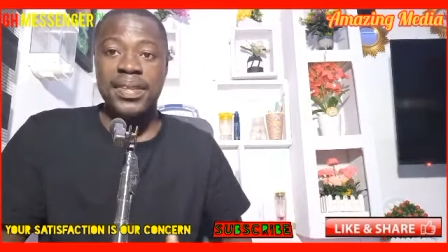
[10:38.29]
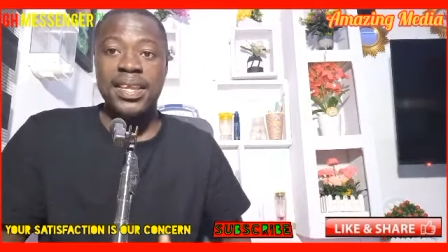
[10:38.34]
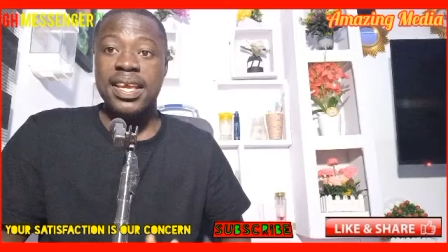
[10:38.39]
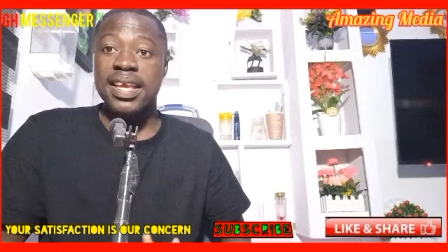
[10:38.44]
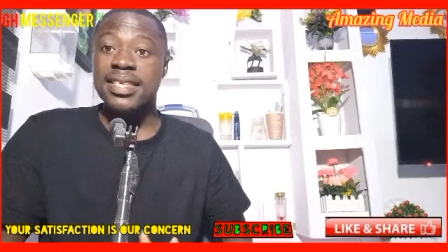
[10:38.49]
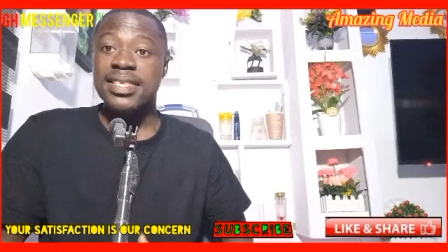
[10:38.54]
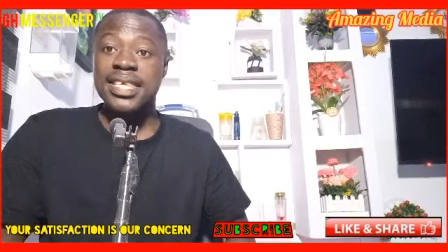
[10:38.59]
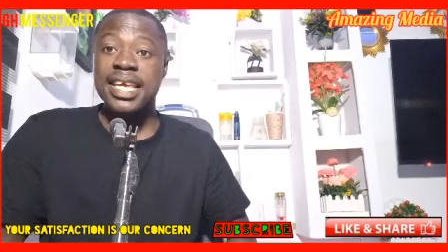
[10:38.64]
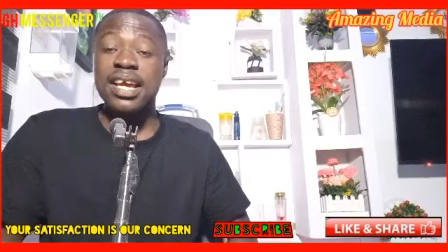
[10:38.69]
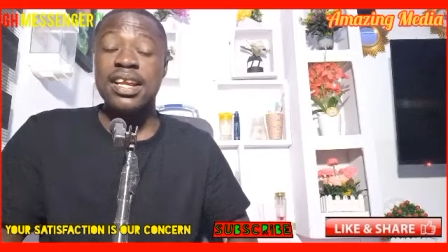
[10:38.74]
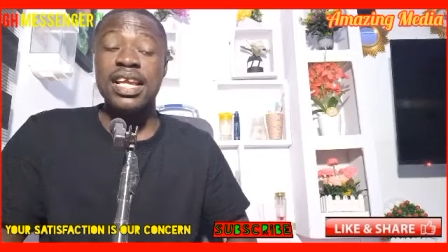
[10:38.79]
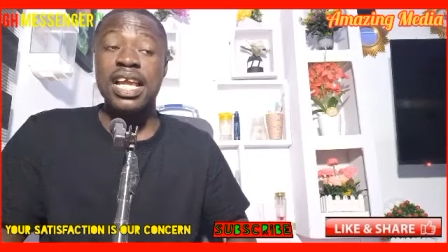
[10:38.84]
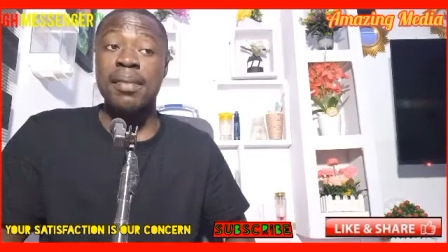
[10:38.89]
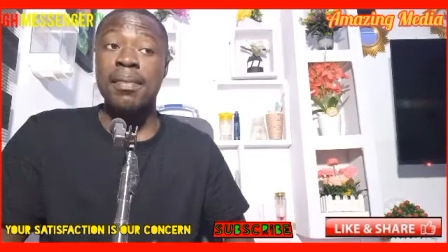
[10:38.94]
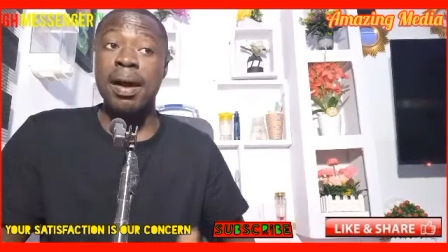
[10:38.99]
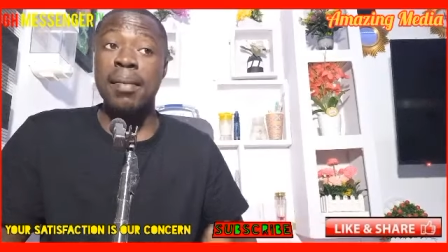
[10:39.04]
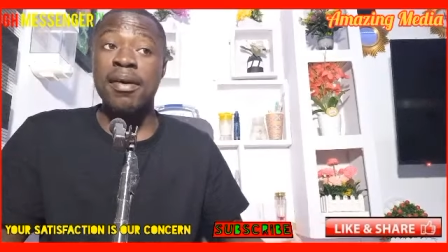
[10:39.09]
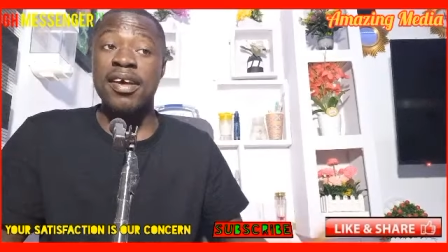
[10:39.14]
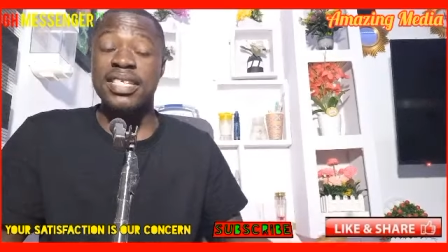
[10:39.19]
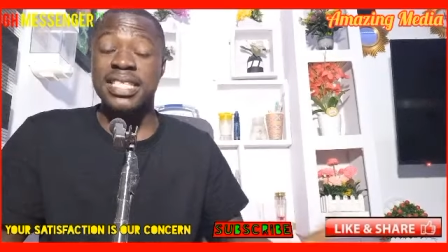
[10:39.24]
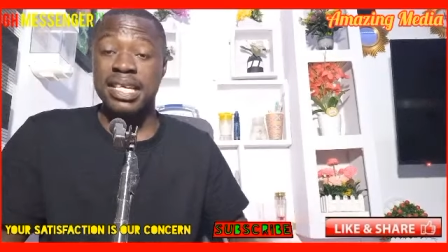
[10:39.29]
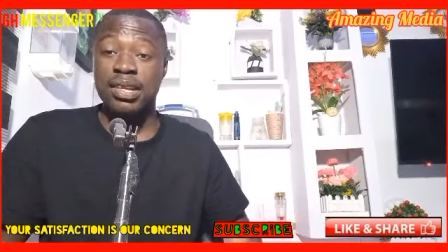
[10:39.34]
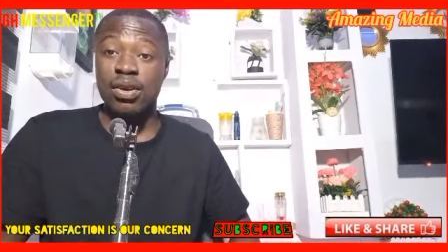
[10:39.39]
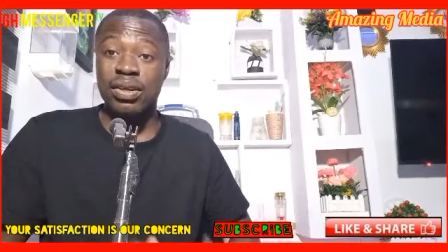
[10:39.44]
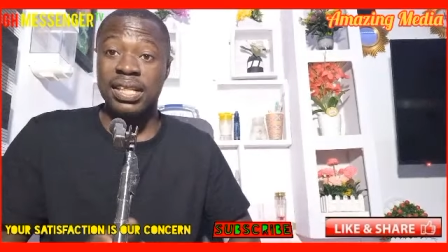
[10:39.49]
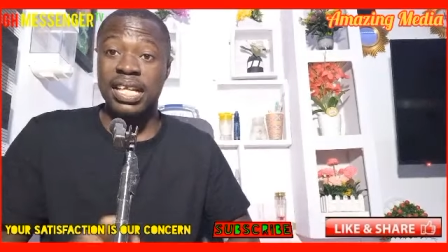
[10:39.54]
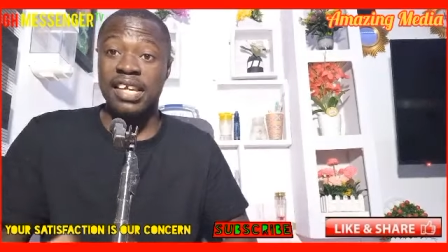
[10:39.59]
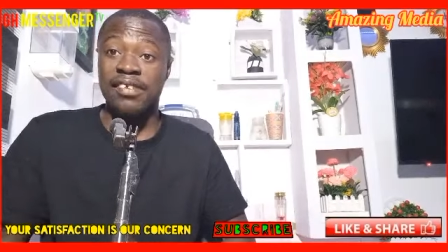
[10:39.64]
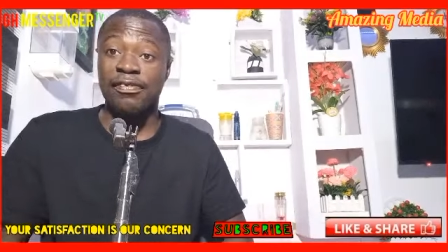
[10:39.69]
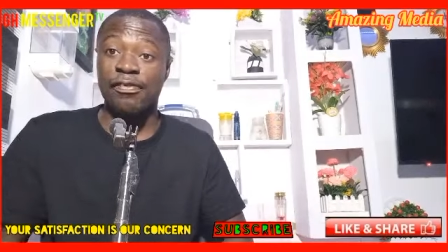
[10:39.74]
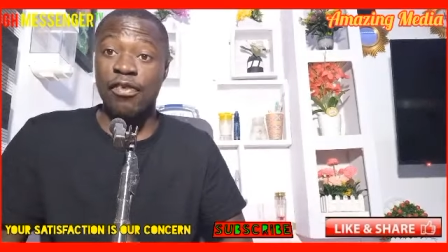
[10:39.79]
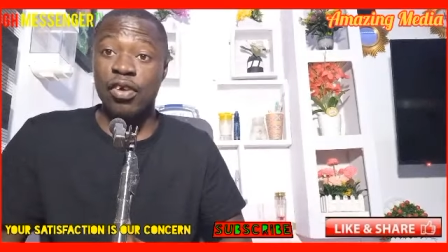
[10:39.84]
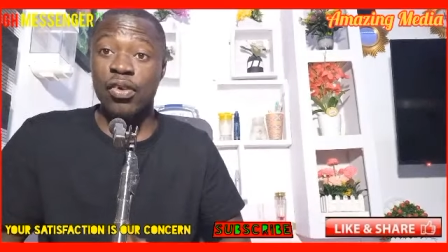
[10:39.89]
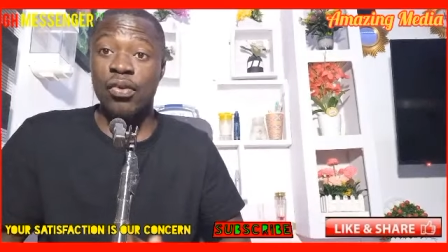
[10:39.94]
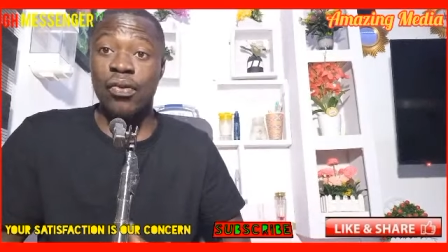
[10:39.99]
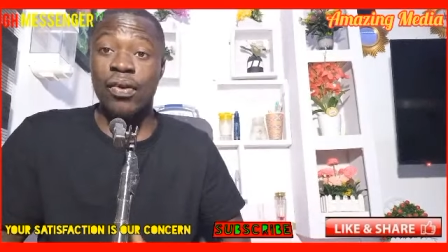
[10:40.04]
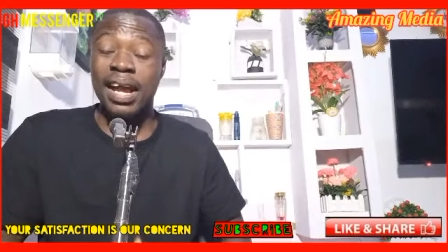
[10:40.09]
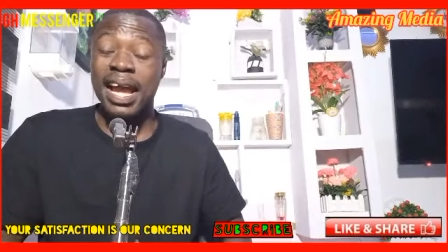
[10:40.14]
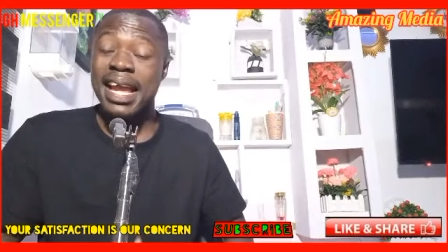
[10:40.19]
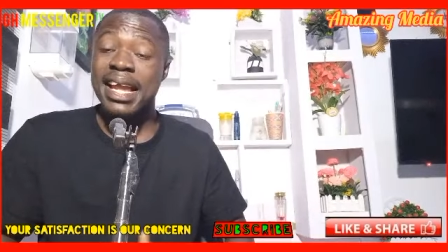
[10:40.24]
You see any baby say doctors for
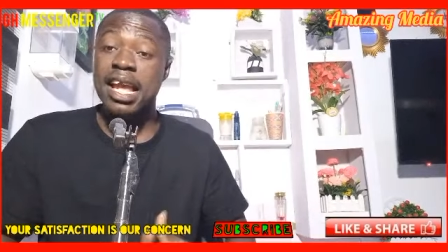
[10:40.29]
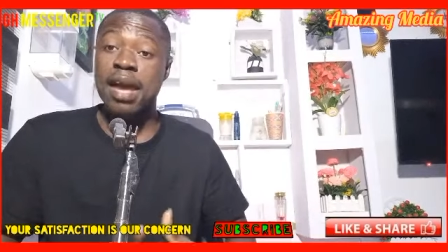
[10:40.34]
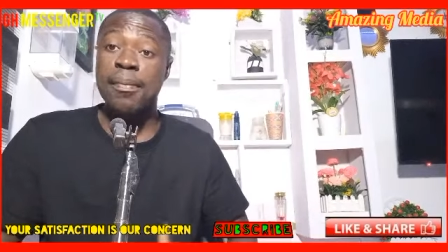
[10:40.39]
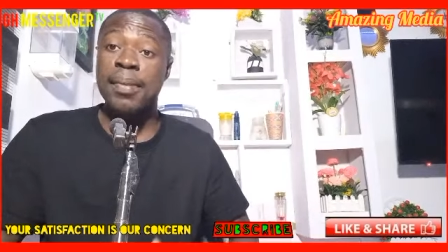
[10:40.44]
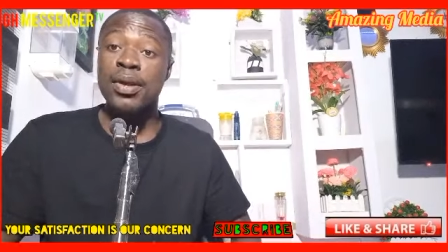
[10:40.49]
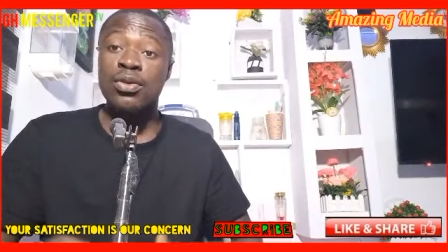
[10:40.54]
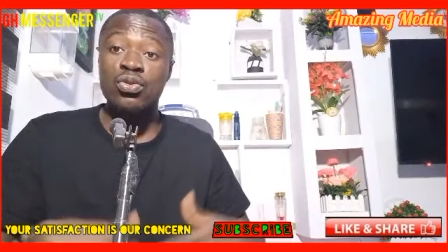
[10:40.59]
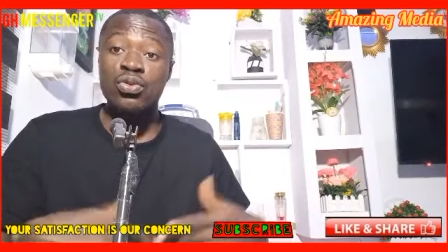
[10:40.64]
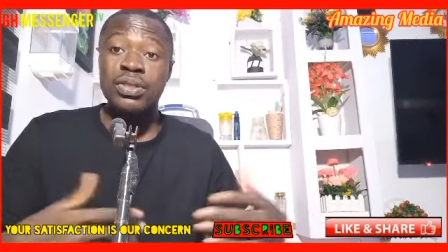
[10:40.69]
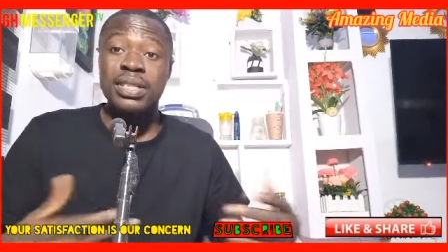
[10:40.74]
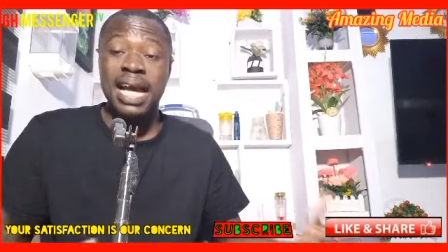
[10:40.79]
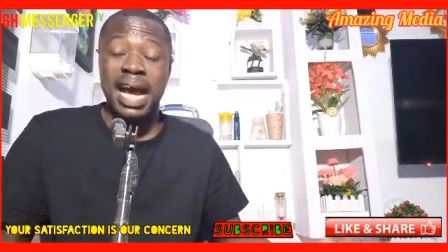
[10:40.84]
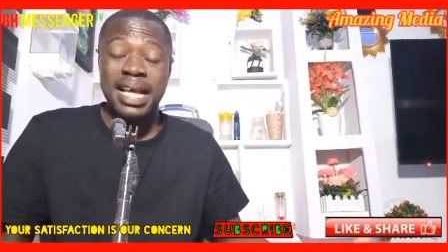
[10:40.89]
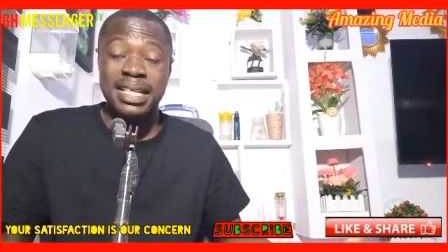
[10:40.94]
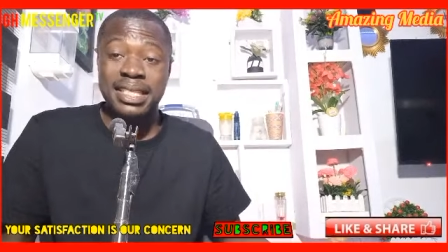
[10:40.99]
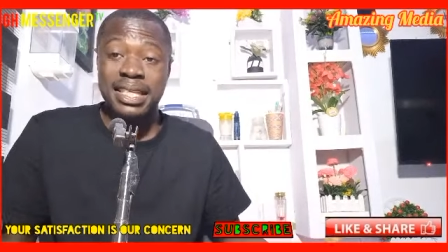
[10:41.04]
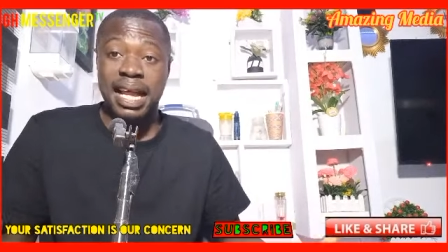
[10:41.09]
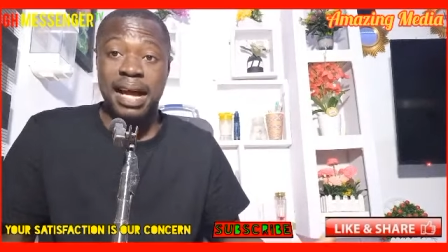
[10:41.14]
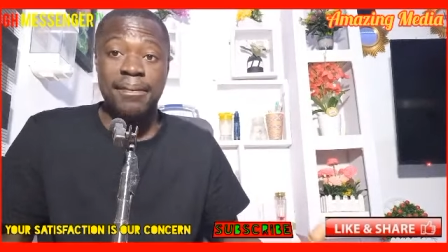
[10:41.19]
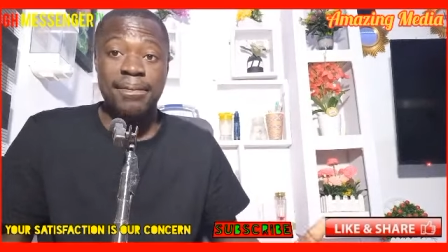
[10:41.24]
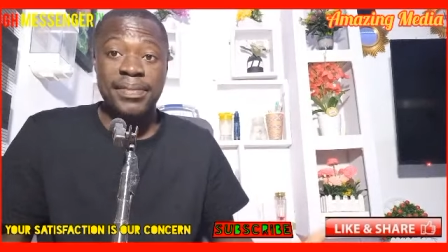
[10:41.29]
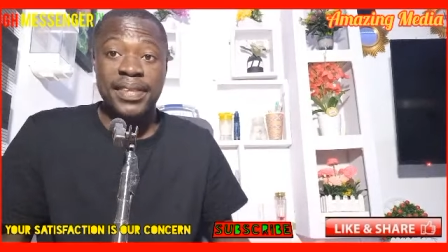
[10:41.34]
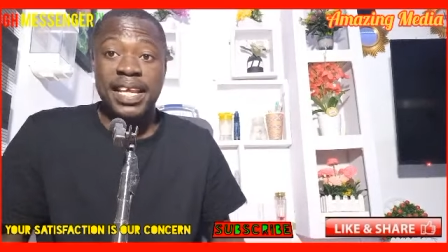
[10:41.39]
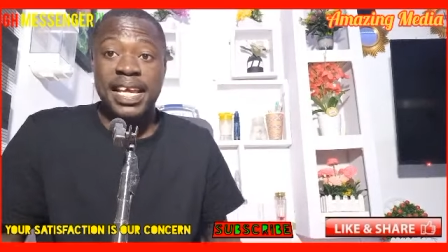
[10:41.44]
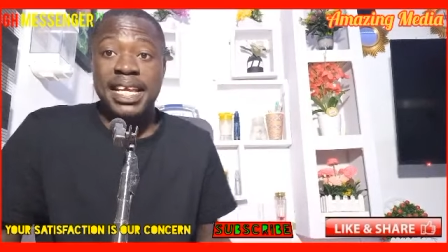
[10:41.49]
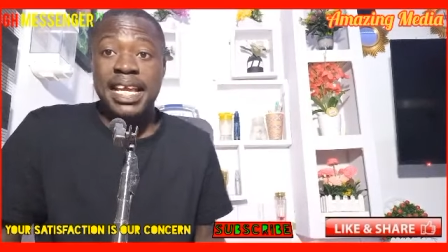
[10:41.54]
no a year bill two thousand now.